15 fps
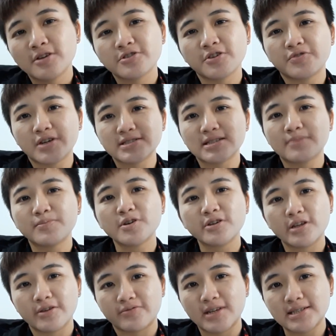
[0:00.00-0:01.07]
So for
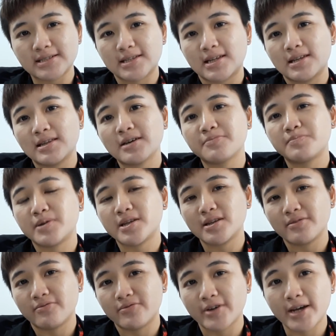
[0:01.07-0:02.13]
example, if there's an
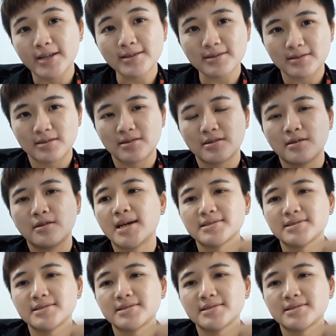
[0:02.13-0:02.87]
NFP event,